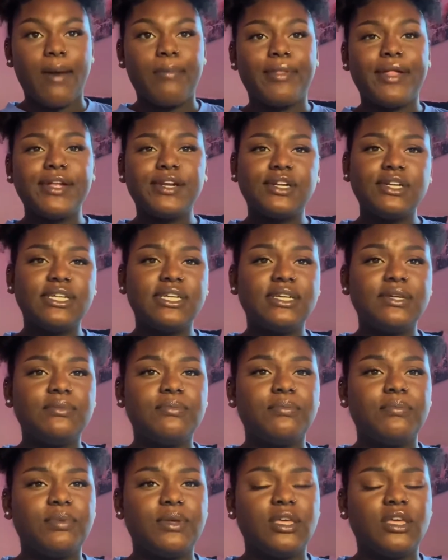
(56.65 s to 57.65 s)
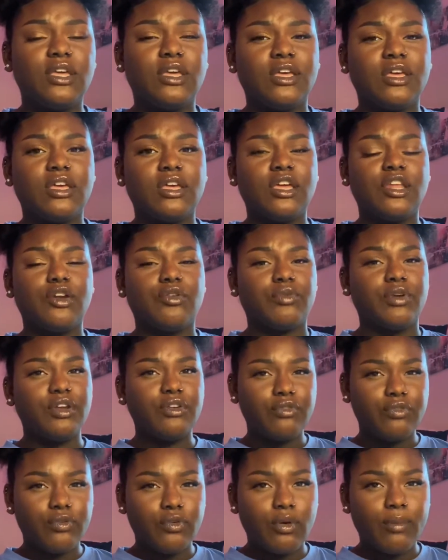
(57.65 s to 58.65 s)
I plan on it being in a written
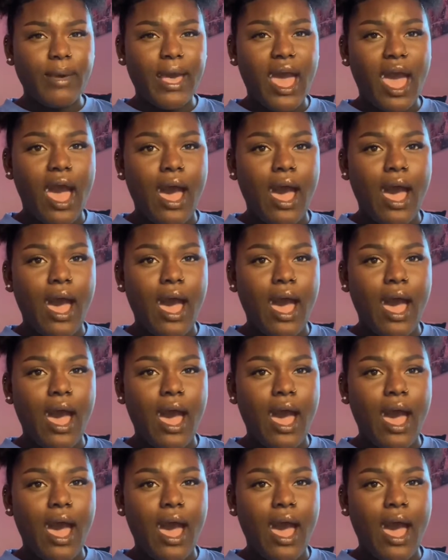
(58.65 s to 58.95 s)
format.